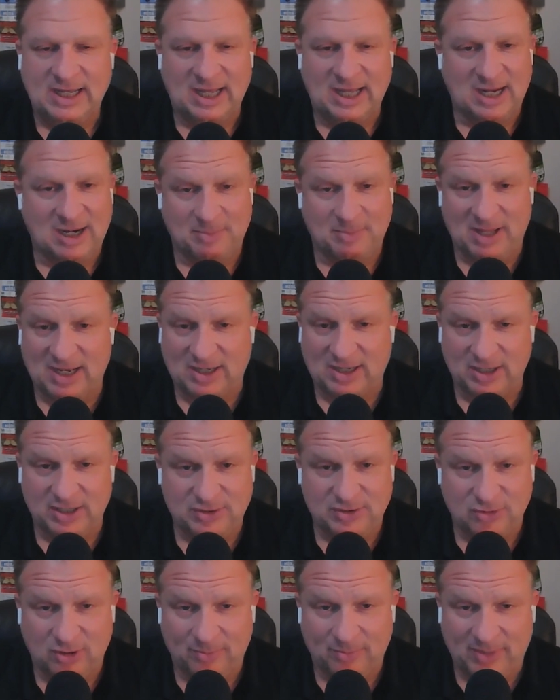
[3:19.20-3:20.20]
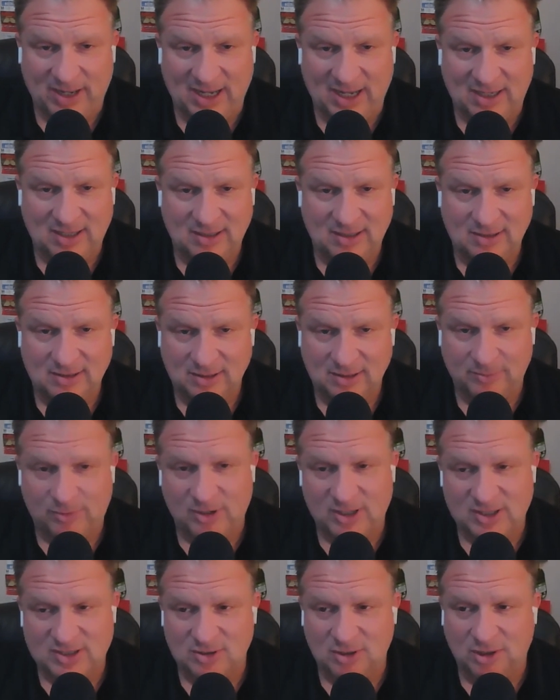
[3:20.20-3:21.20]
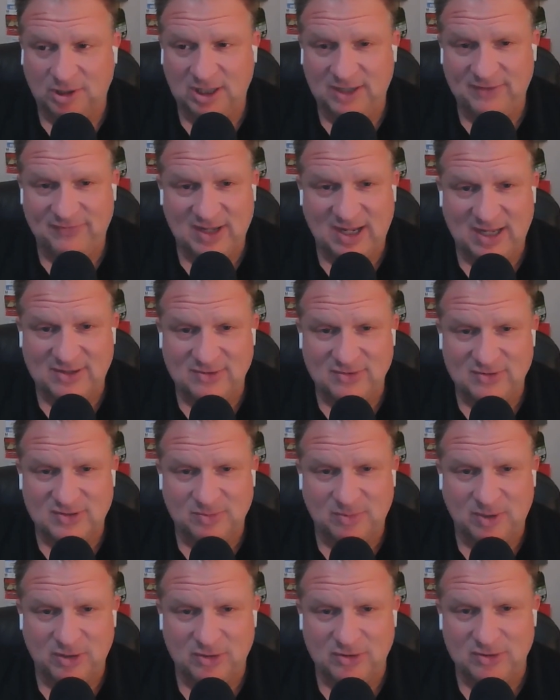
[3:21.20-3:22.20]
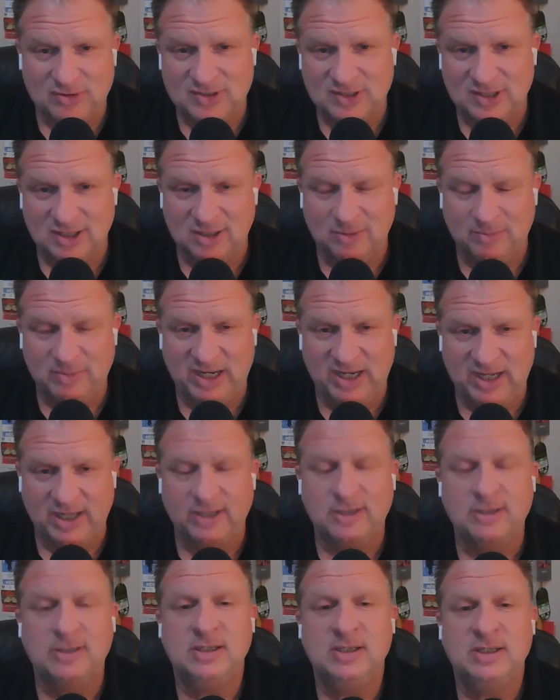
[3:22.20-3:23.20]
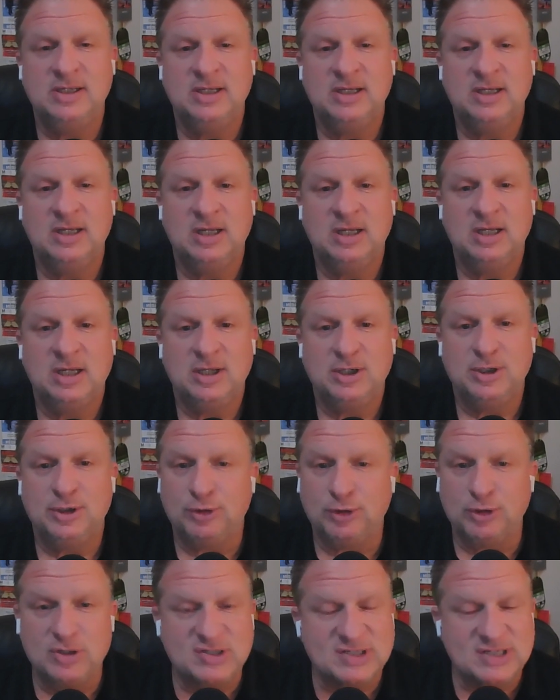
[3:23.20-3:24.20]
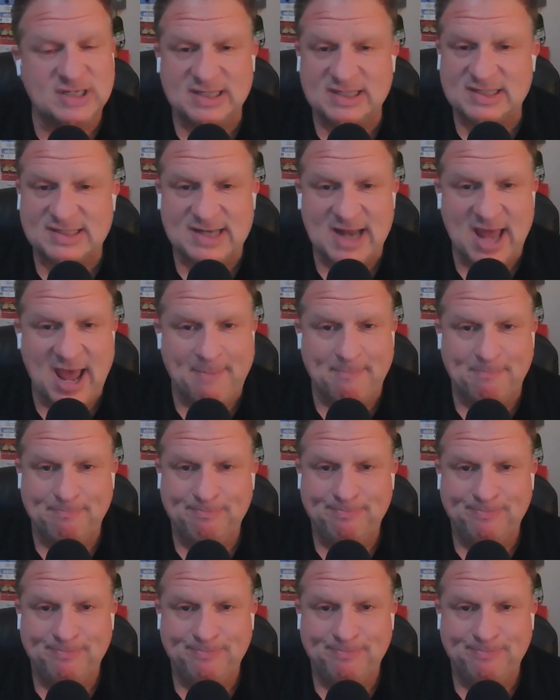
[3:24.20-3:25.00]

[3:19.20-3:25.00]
And I'm not going to do a Mack impression. I'll leave that to some others in the media. You're losing at the snap.